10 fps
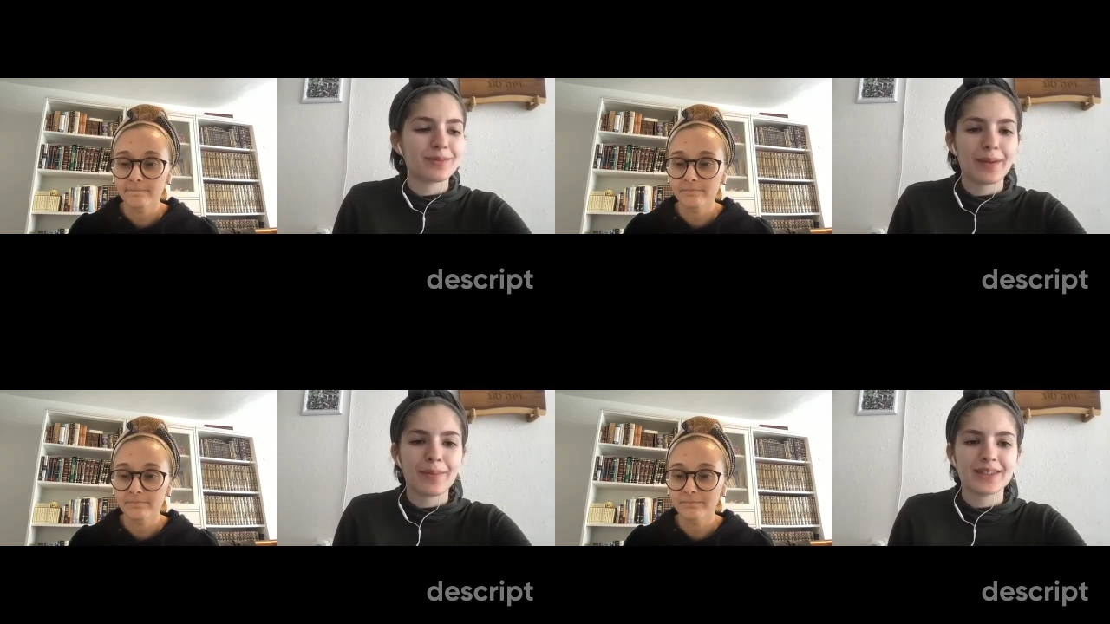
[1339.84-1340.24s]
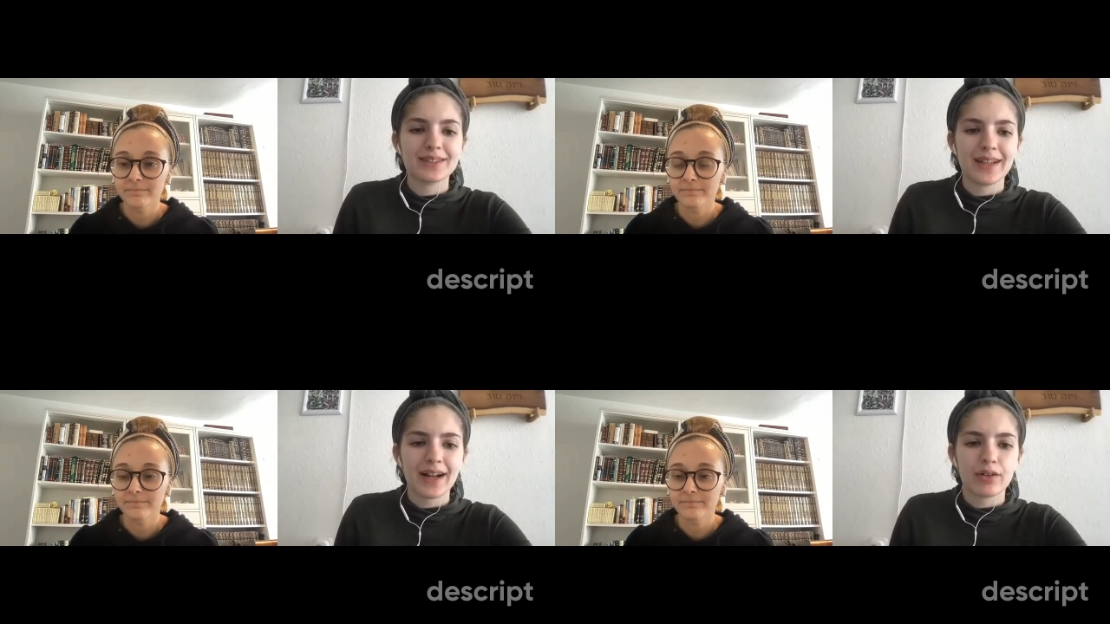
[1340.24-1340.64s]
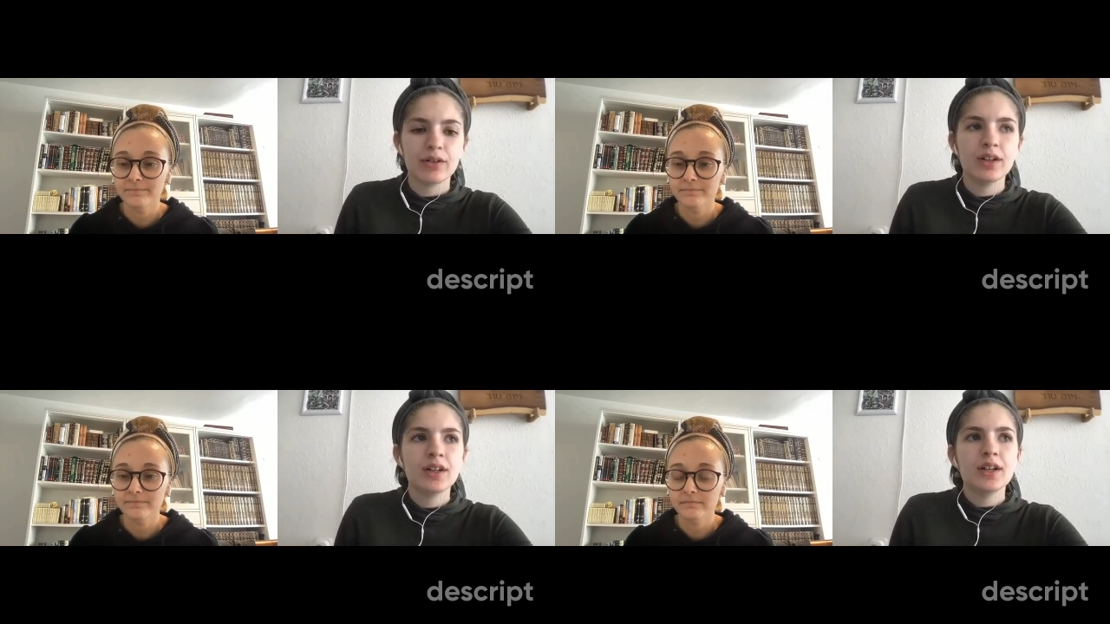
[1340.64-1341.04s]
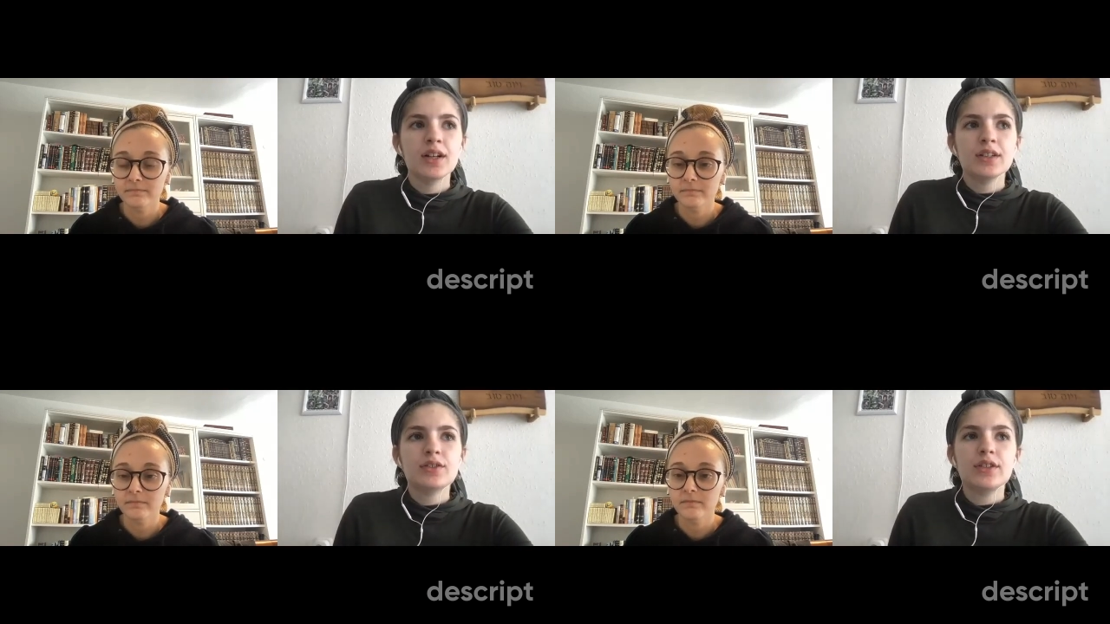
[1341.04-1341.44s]
Speaker 1: to my mind now
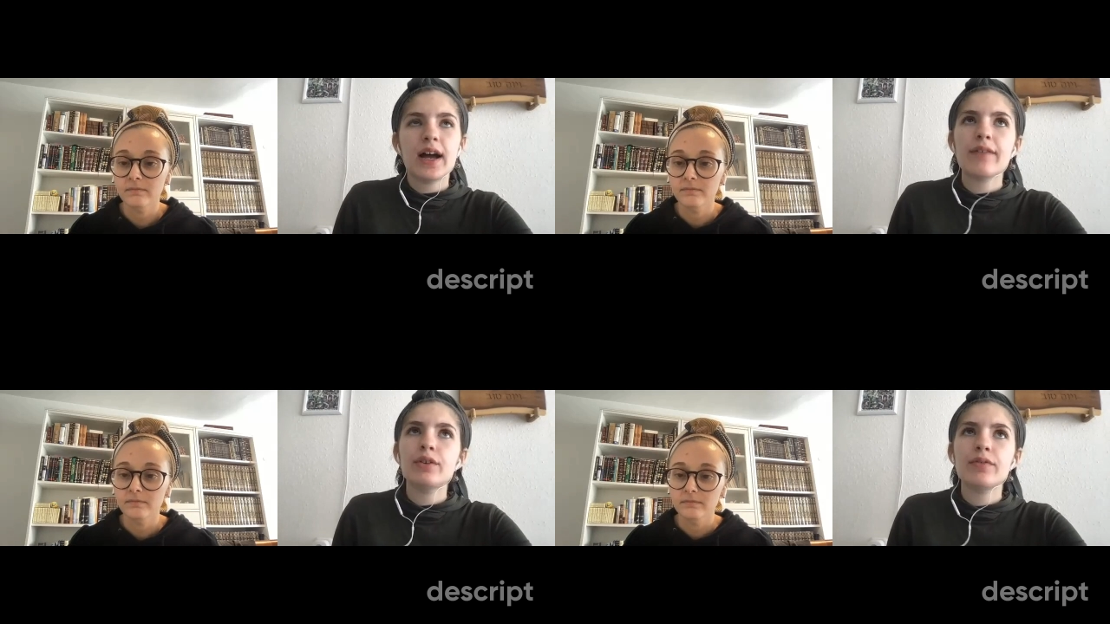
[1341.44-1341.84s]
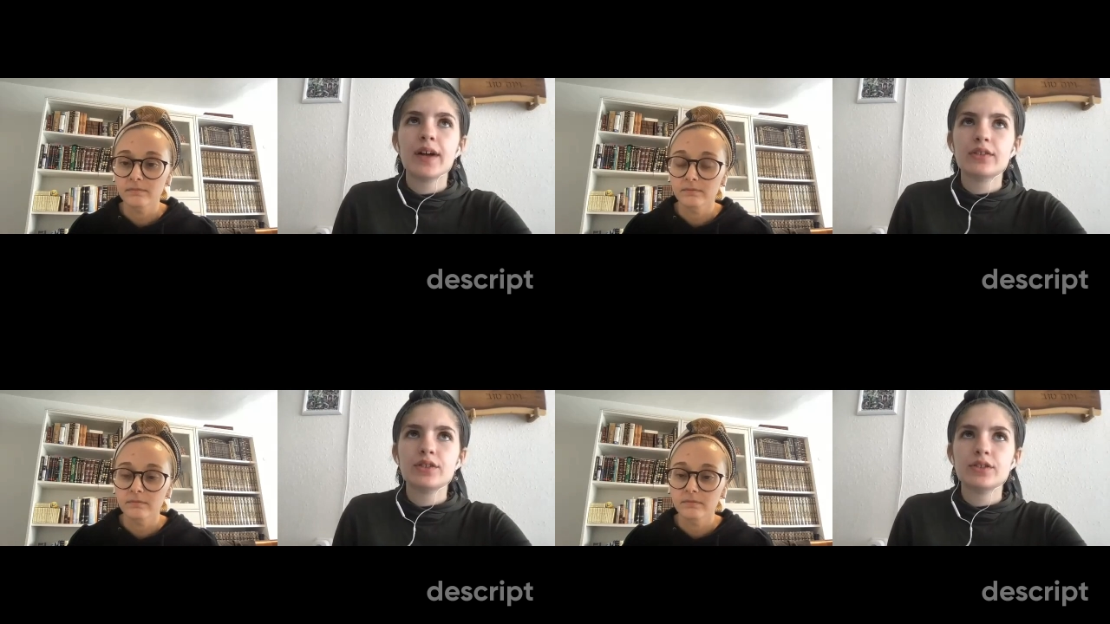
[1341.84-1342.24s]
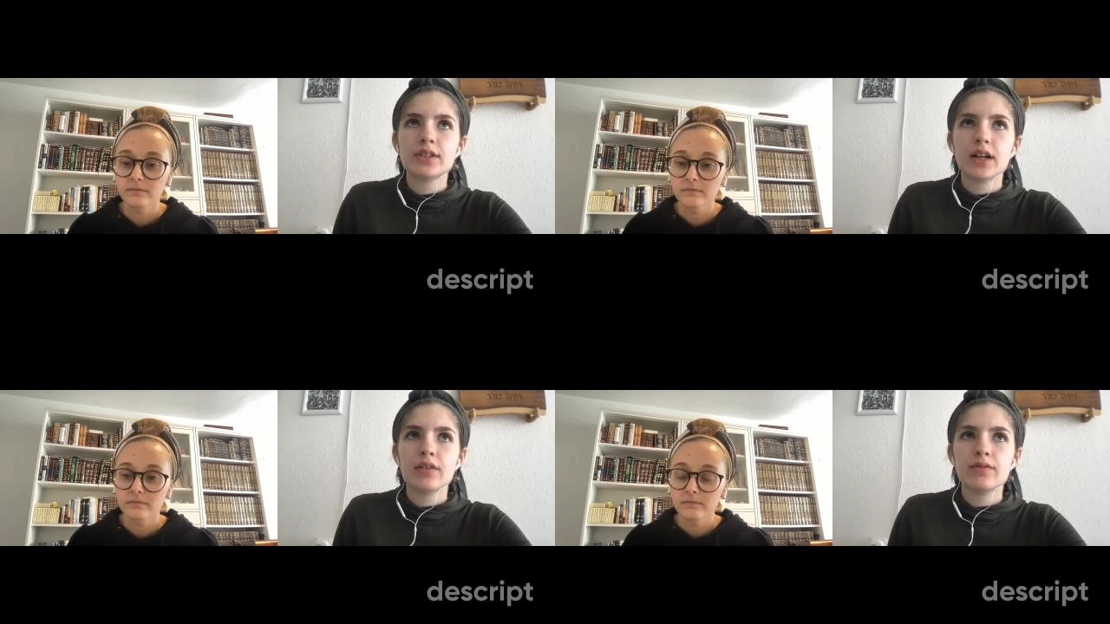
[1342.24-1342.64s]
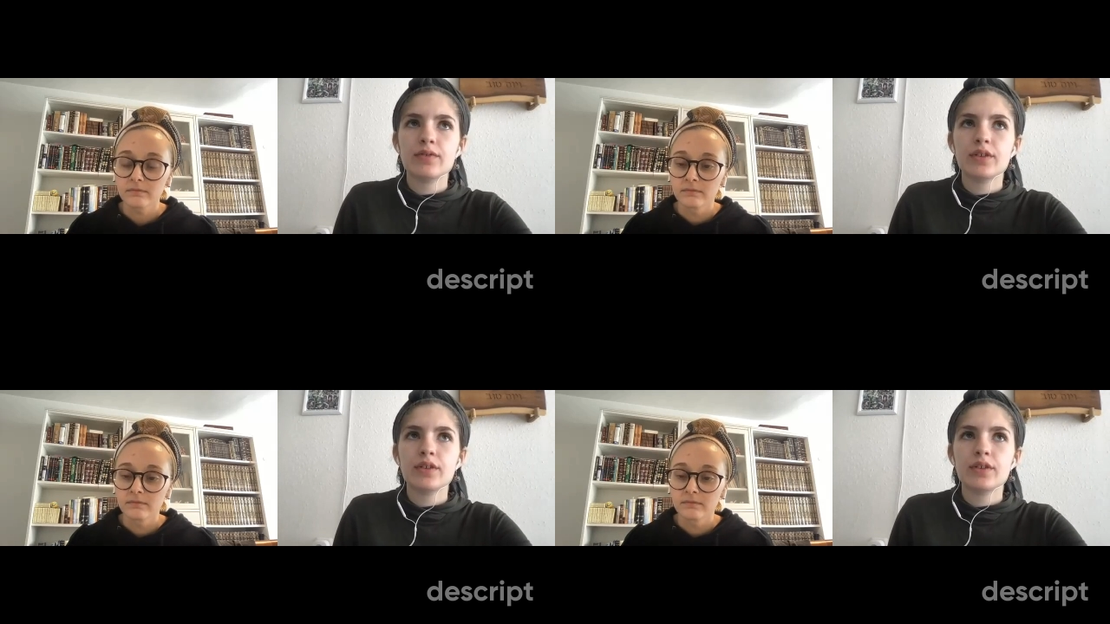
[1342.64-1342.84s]
have you found yourself